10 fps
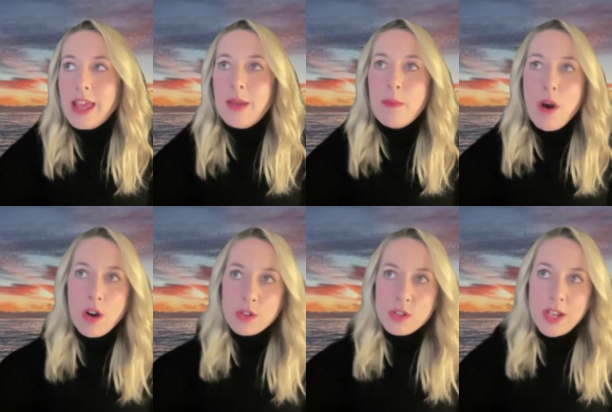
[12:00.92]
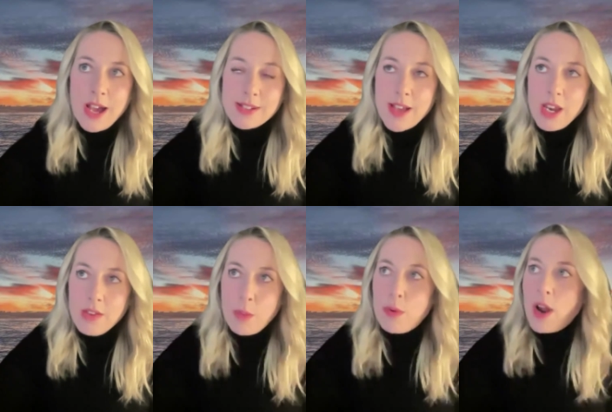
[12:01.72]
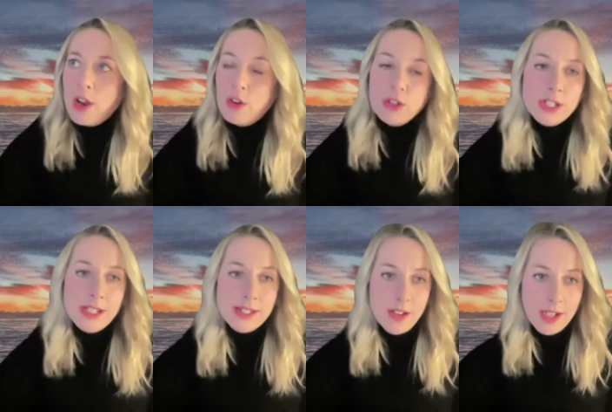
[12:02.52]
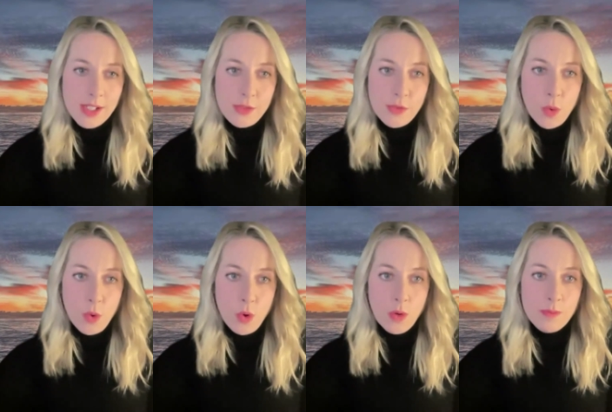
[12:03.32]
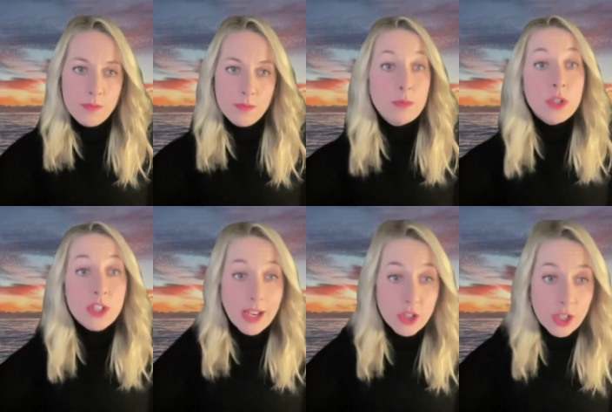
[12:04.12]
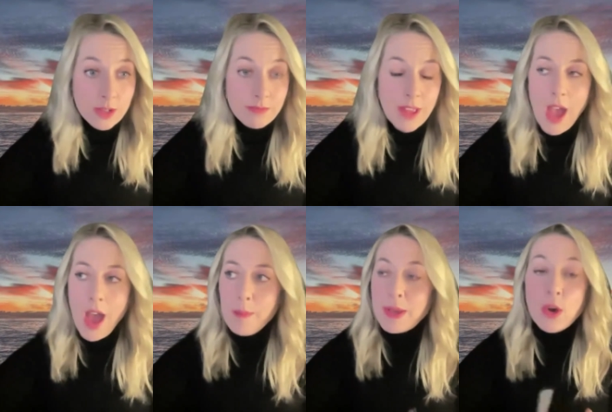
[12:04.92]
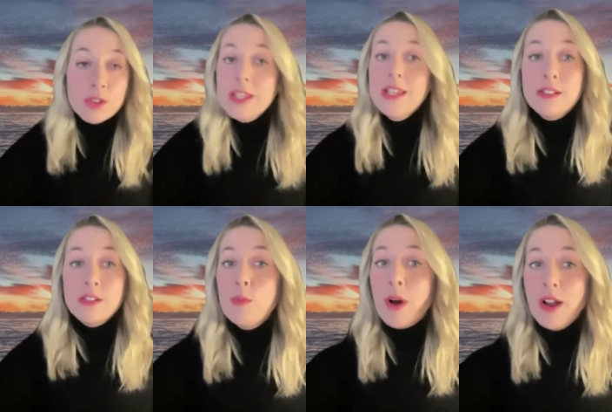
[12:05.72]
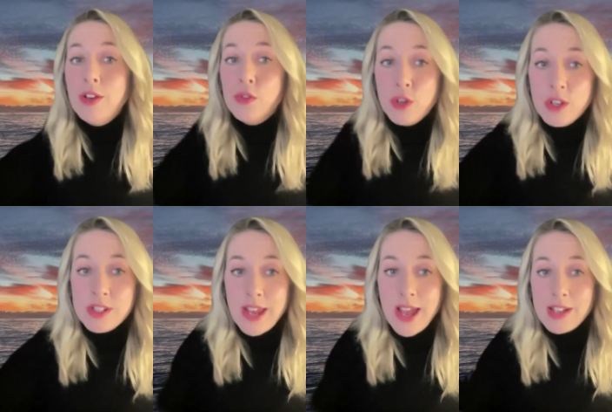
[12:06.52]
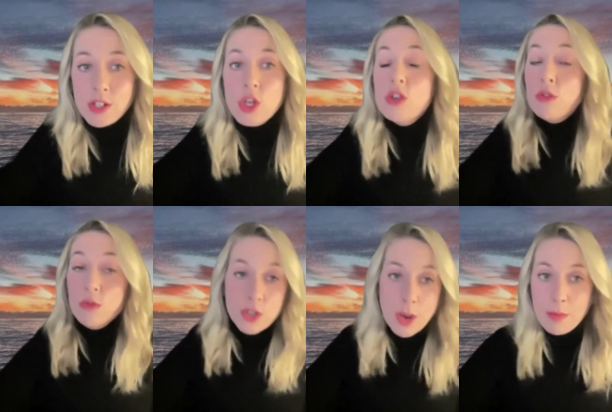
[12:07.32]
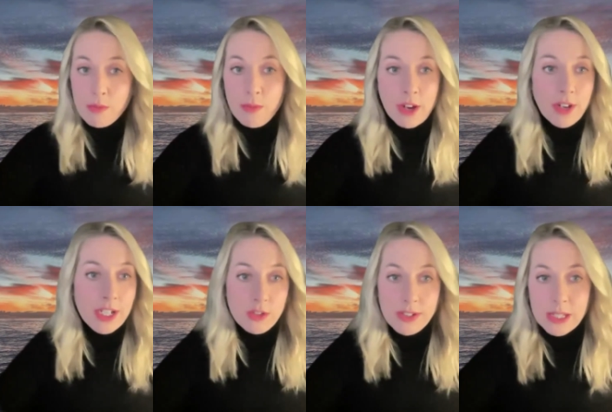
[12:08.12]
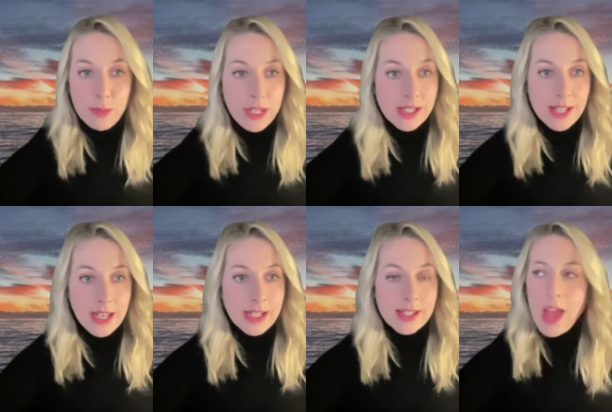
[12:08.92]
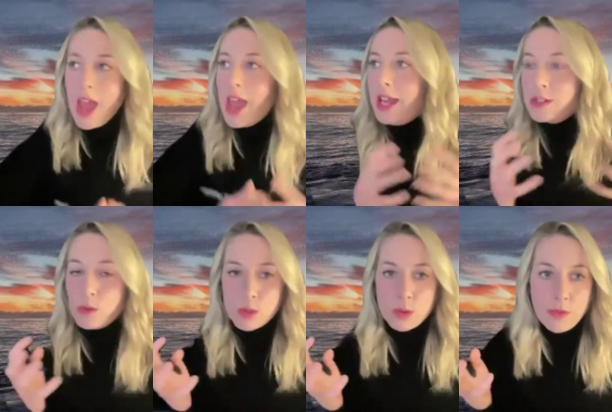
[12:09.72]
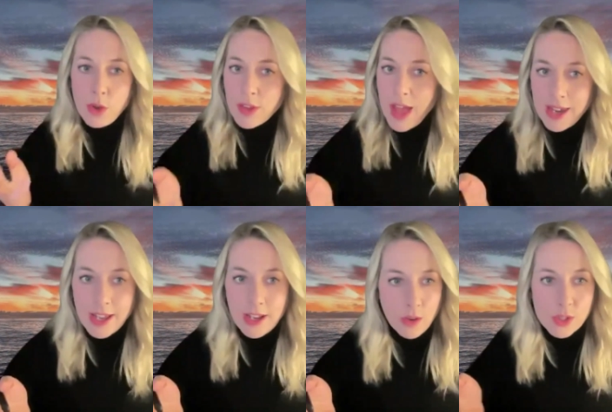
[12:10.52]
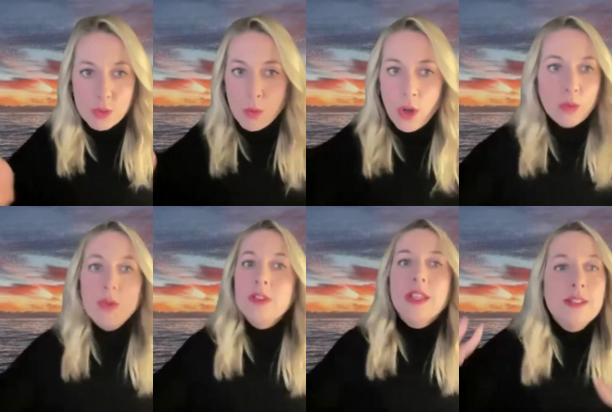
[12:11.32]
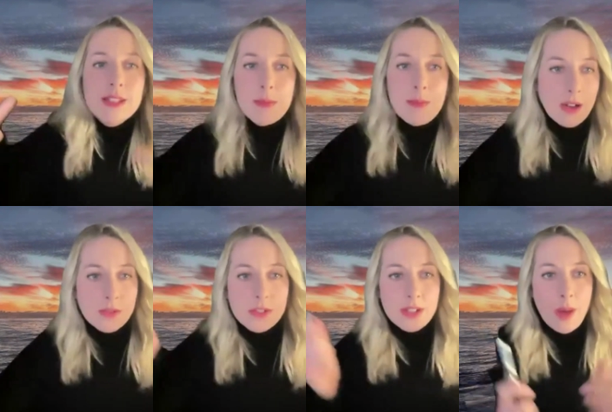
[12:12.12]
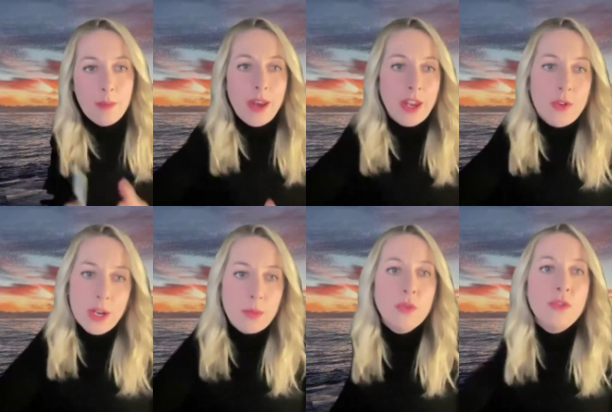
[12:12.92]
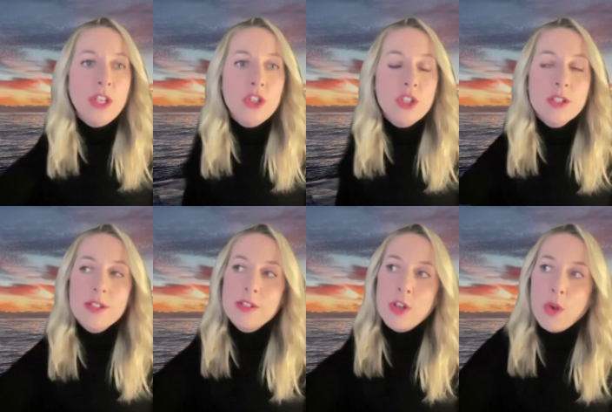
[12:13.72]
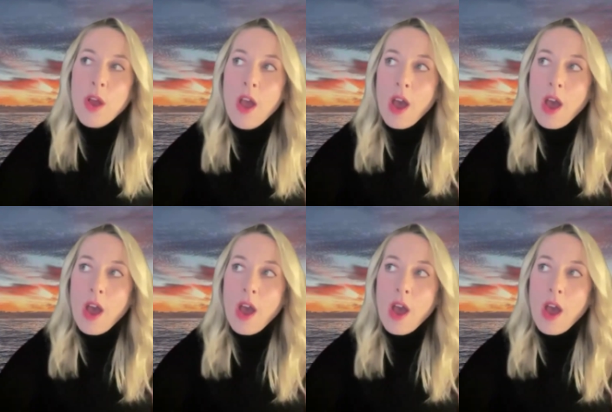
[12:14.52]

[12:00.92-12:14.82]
earmarked as kind of a priority site for protection because it is so biodiverse. It has a huge number of migratory species. It's also a volcanic lost world with these seamounts and incredible features. So